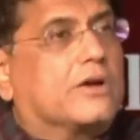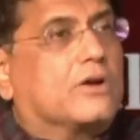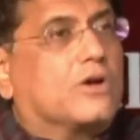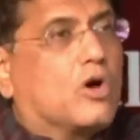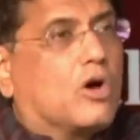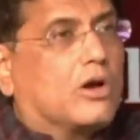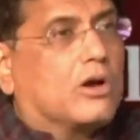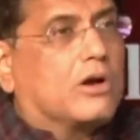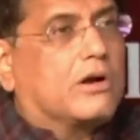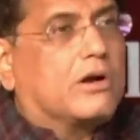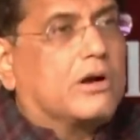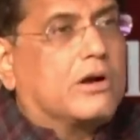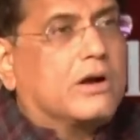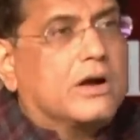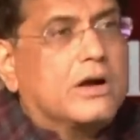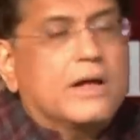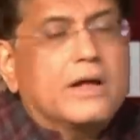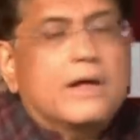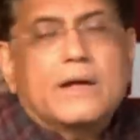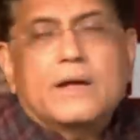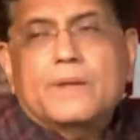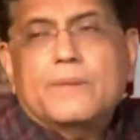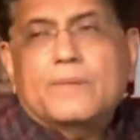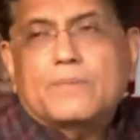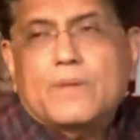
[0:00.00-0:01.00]
trillion
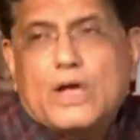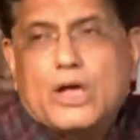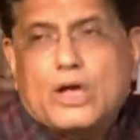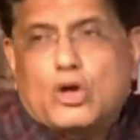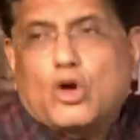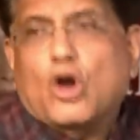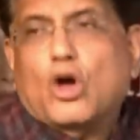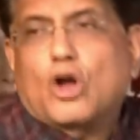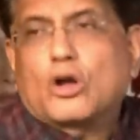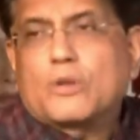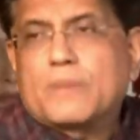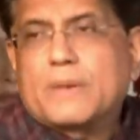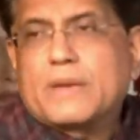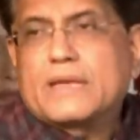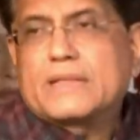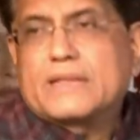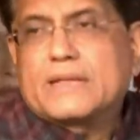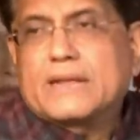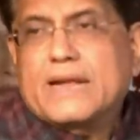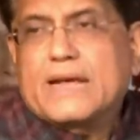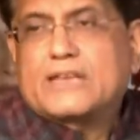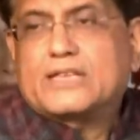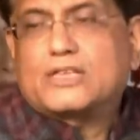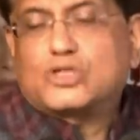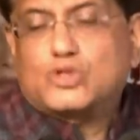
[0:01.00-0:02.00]
economy in
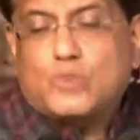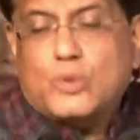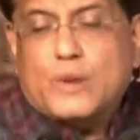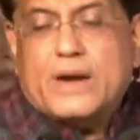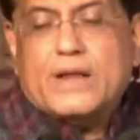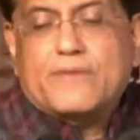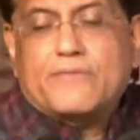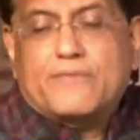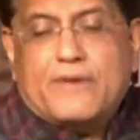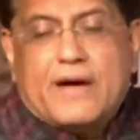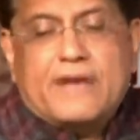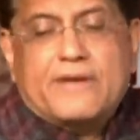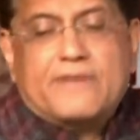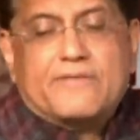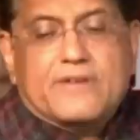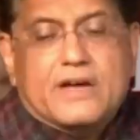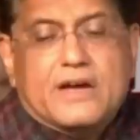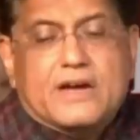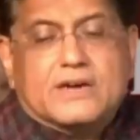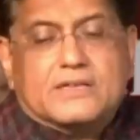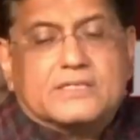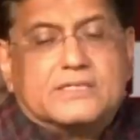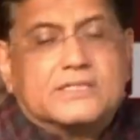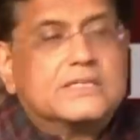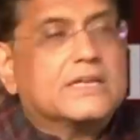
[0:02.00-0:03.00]
the next 25
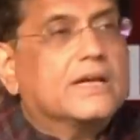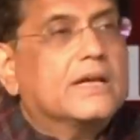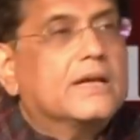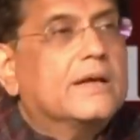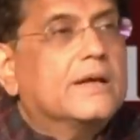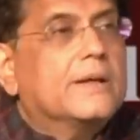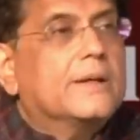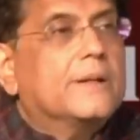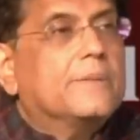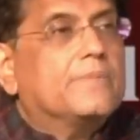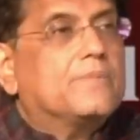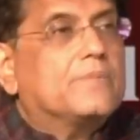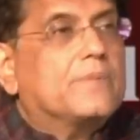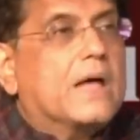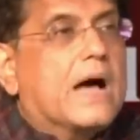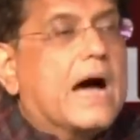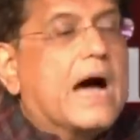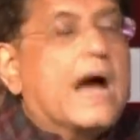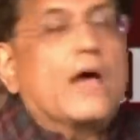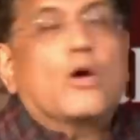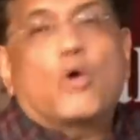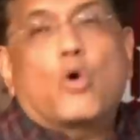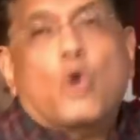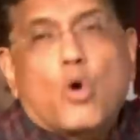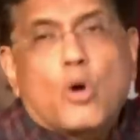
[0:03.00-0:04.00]
years,
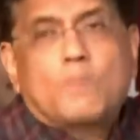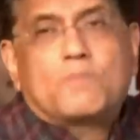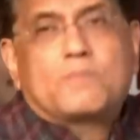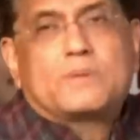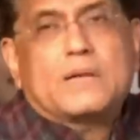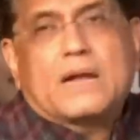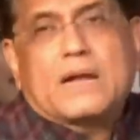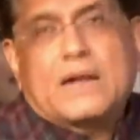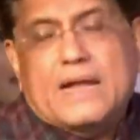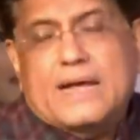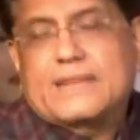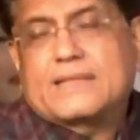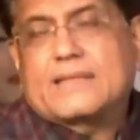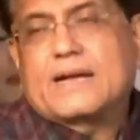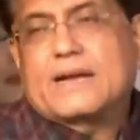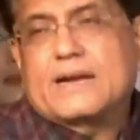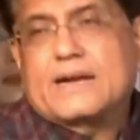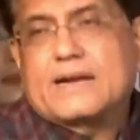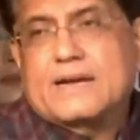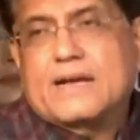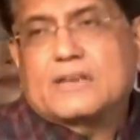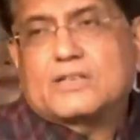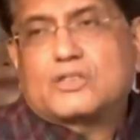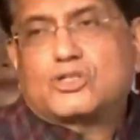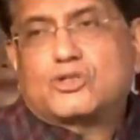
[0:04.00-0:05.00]
I hope the leather
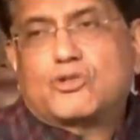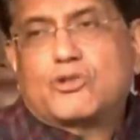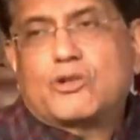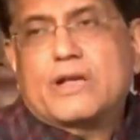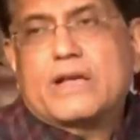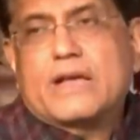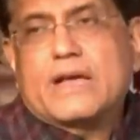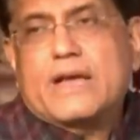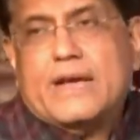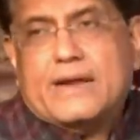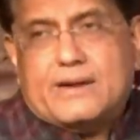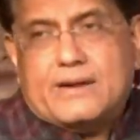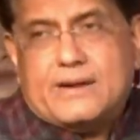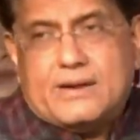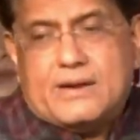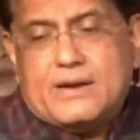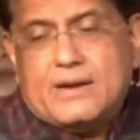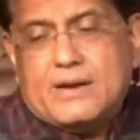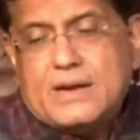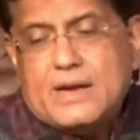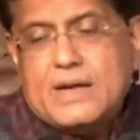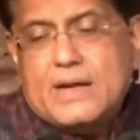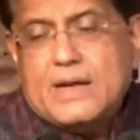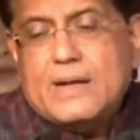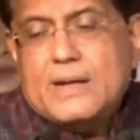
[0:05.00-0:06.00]
industry and
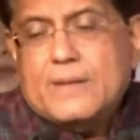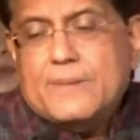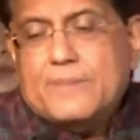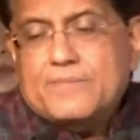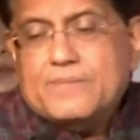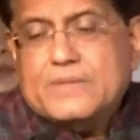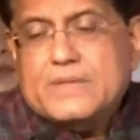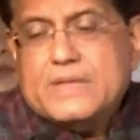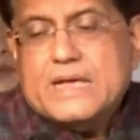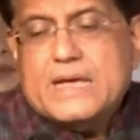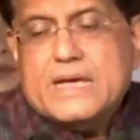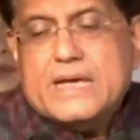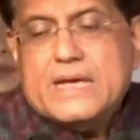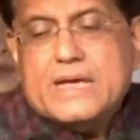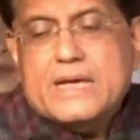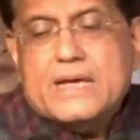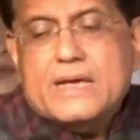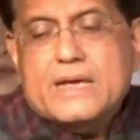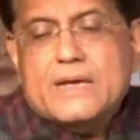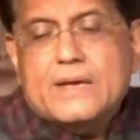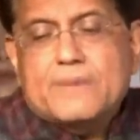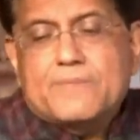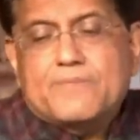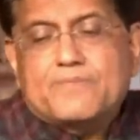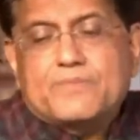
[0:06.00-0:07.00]

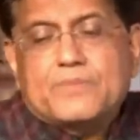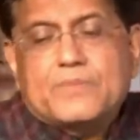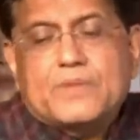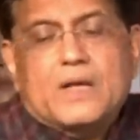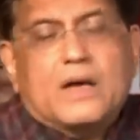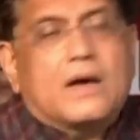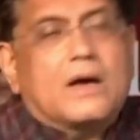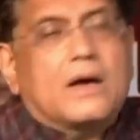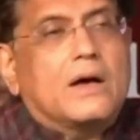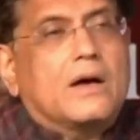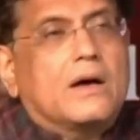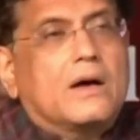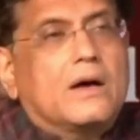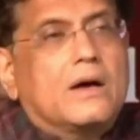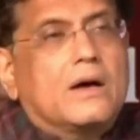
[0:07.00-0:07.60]
the